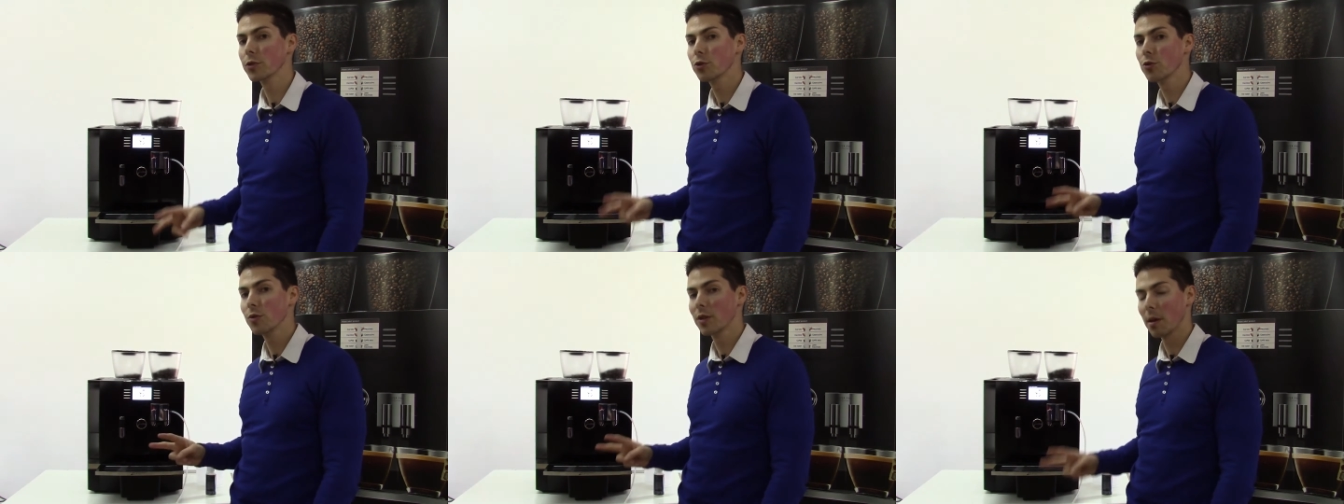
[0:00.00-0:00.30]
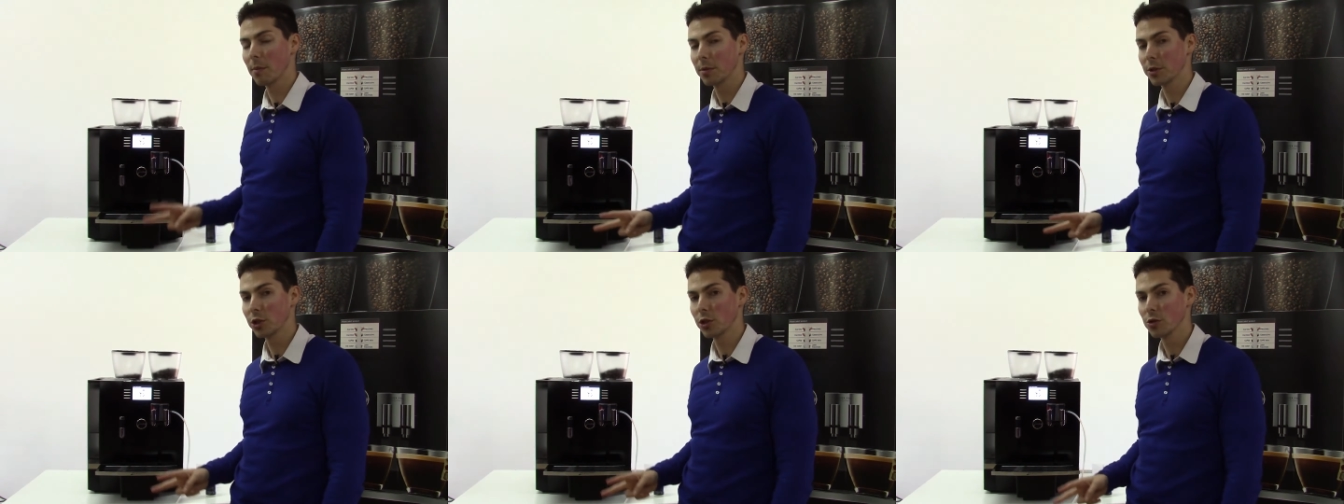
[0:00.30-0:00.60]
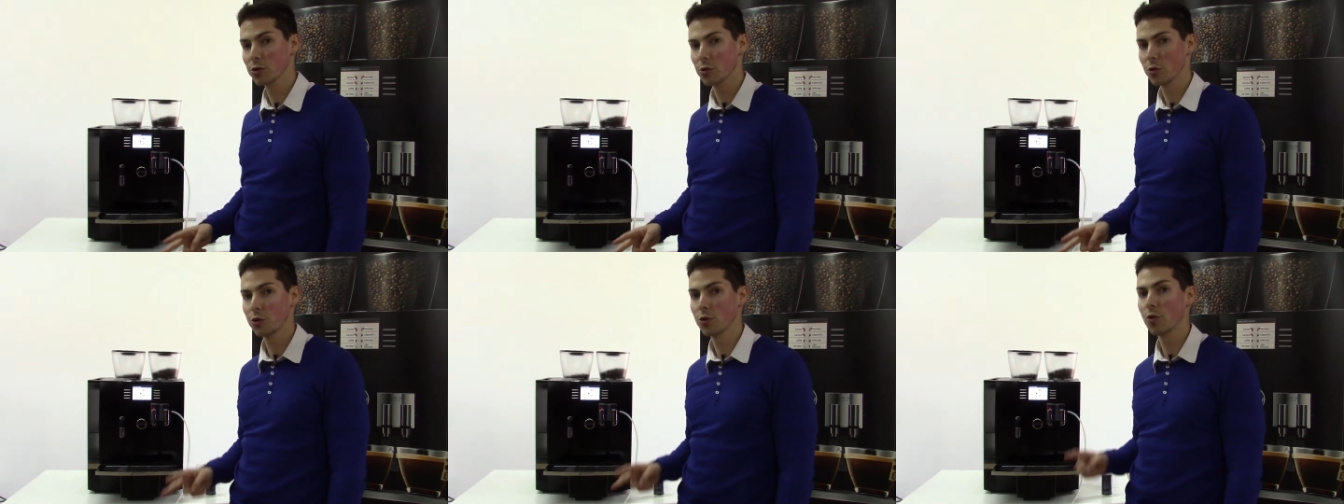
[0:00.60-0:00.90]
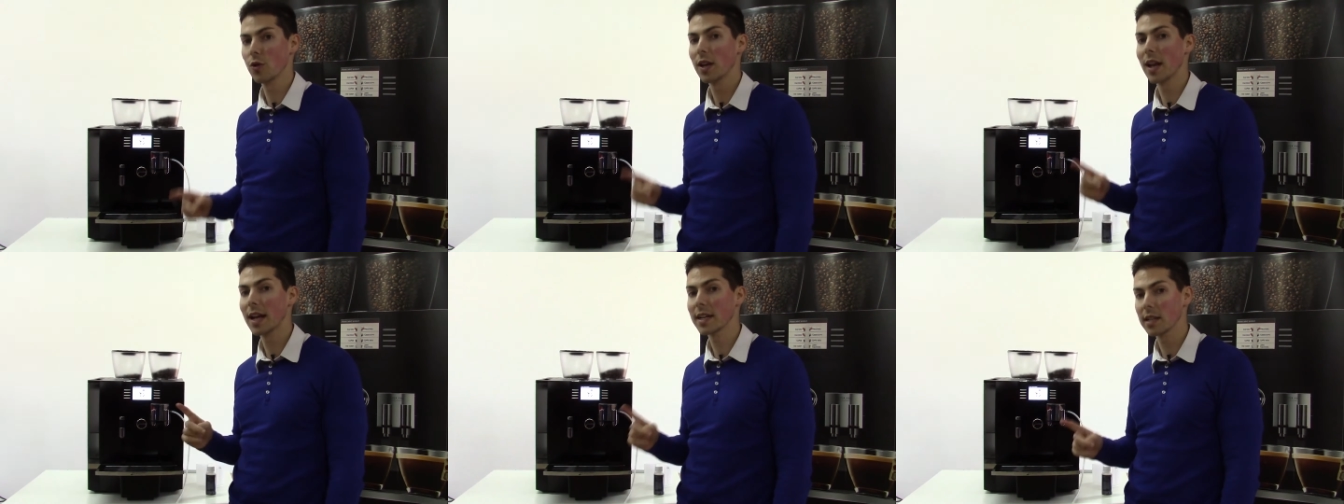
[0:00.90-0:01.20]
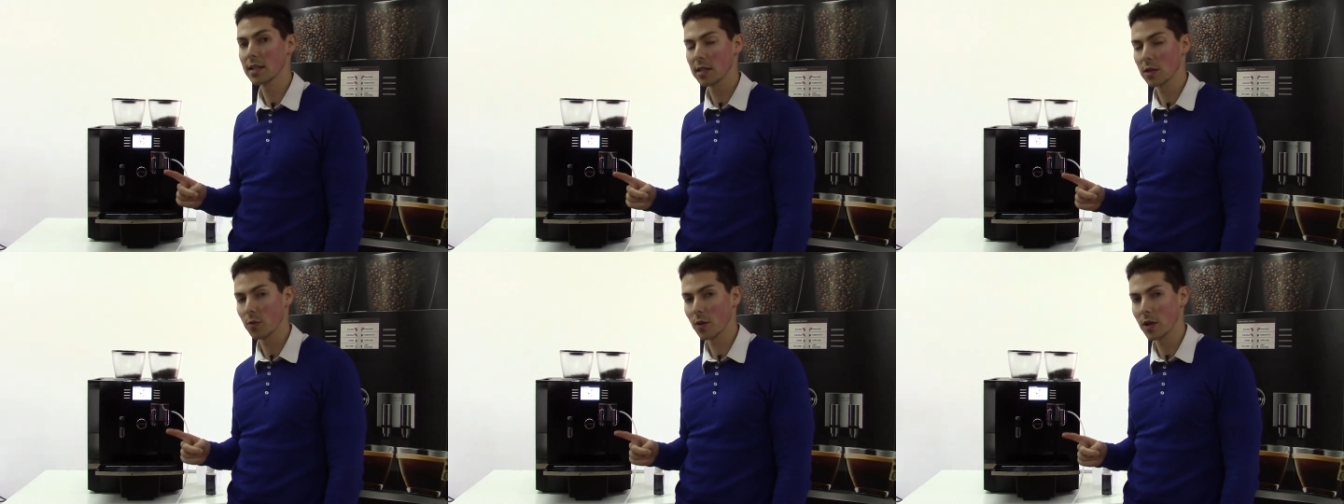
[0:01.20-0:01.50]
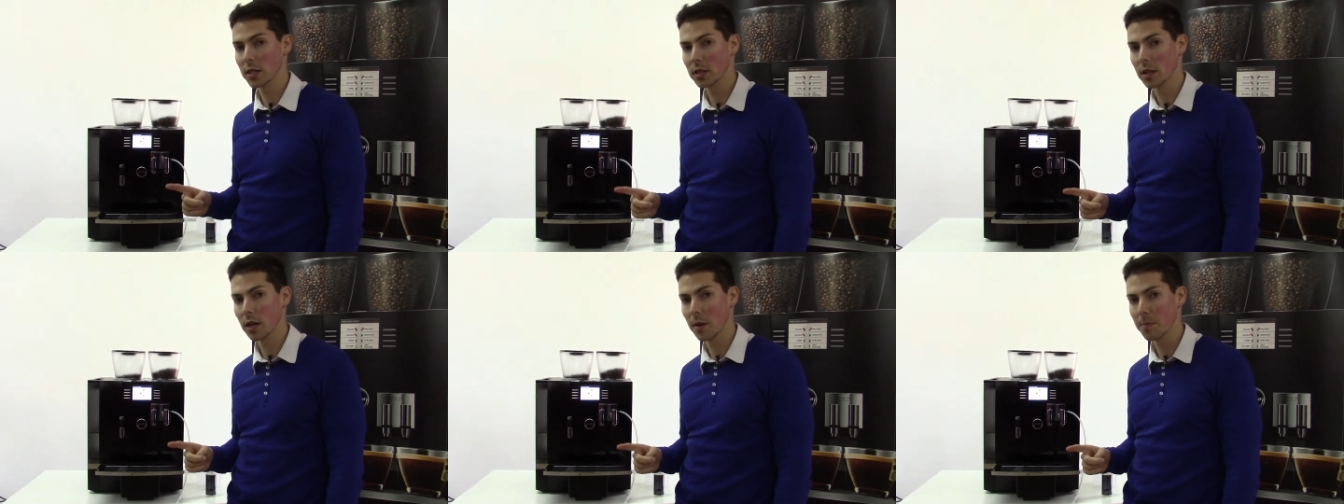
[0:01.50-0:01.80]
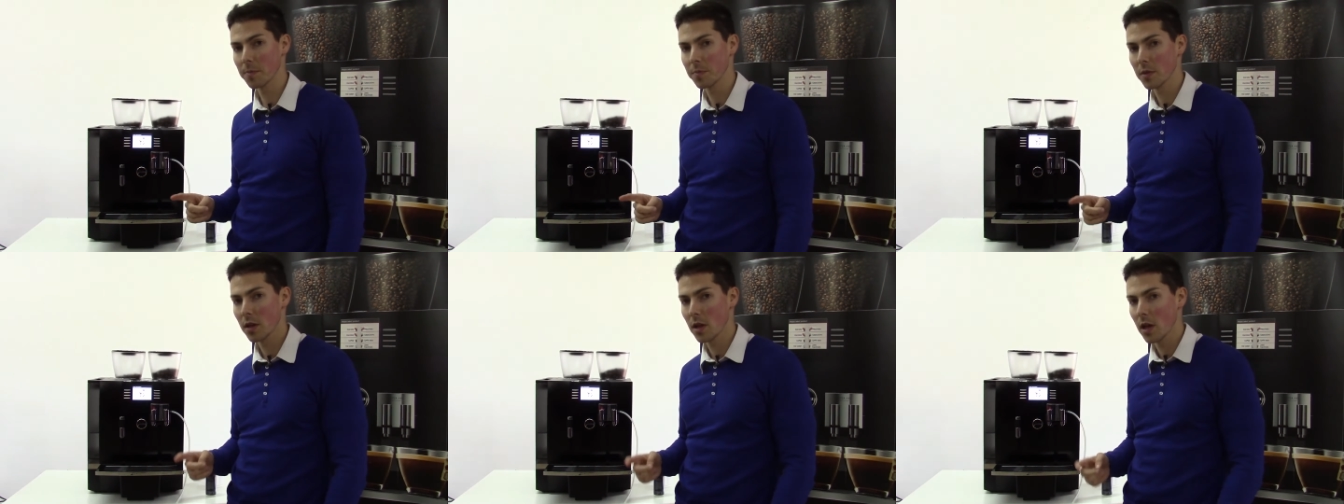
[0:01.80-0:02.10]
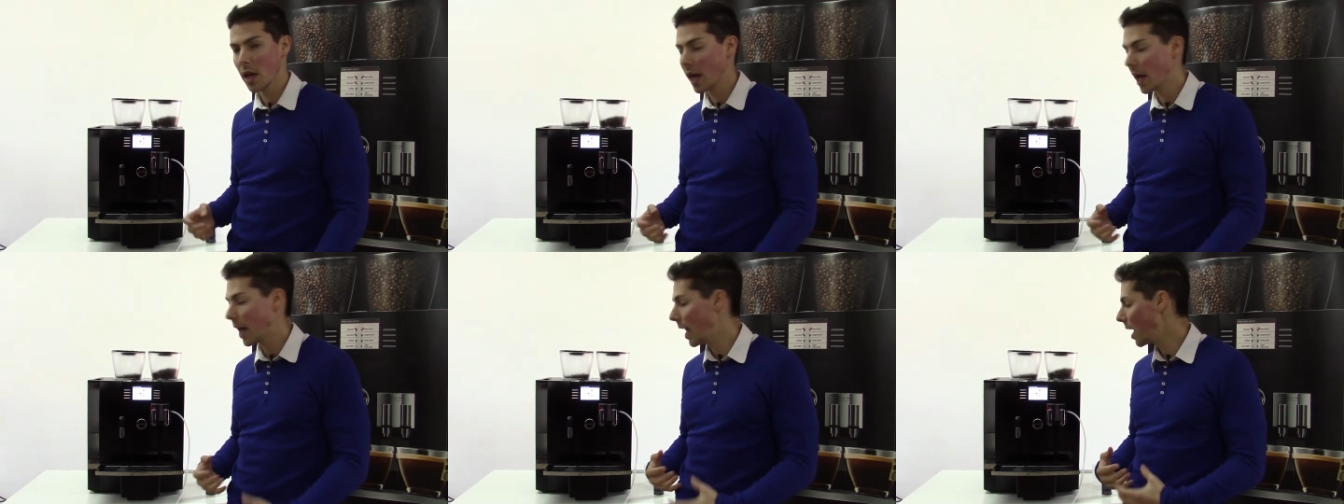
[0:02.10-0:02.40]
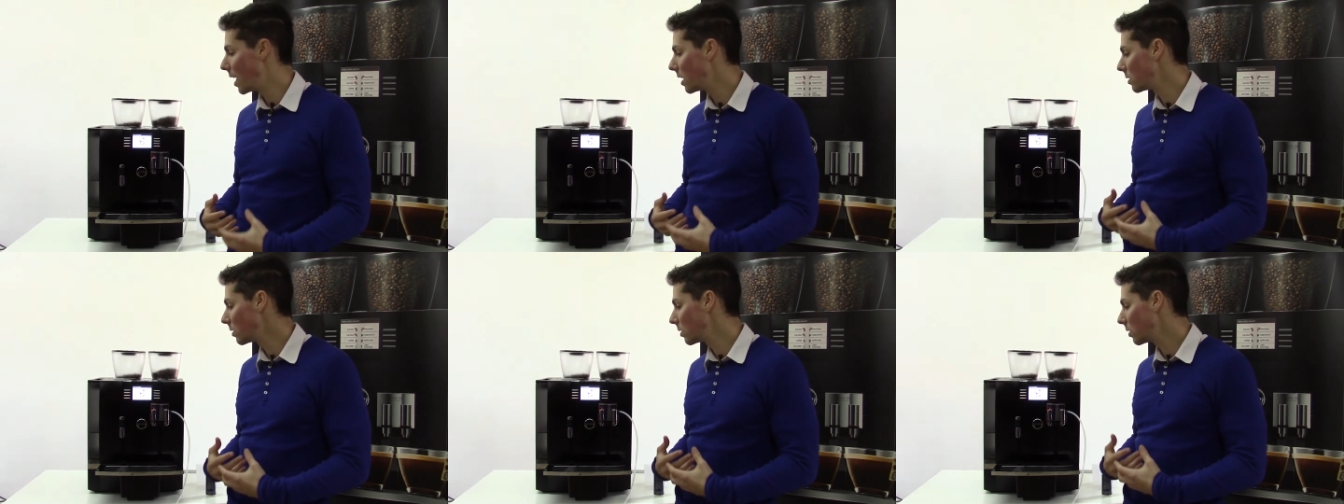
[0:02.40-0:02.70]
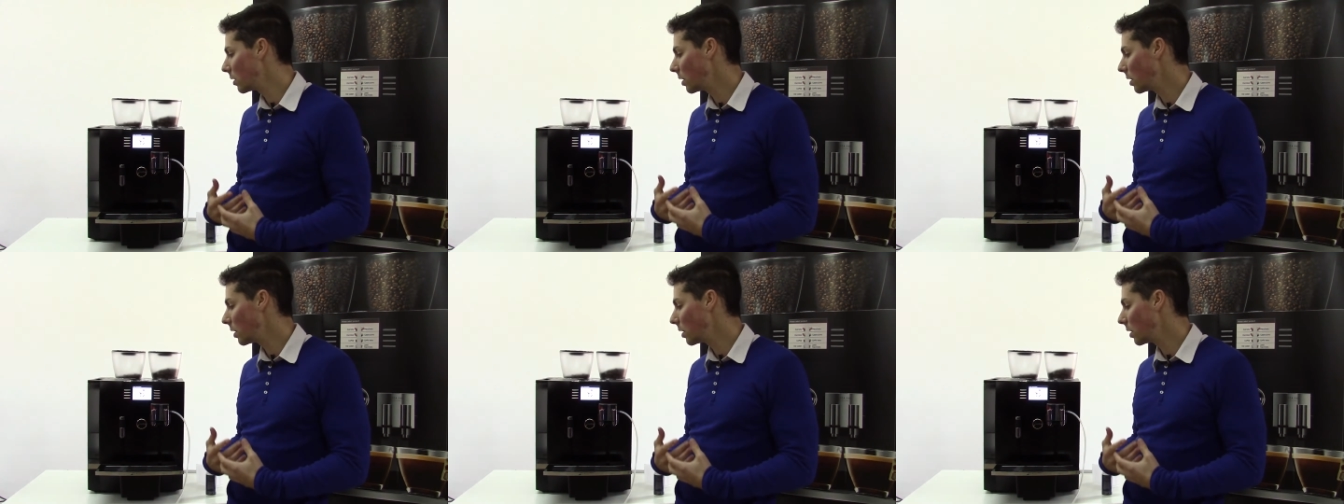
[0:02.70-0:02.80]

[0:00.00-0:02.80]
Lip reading: two cappuccinos or two lattes at one time. And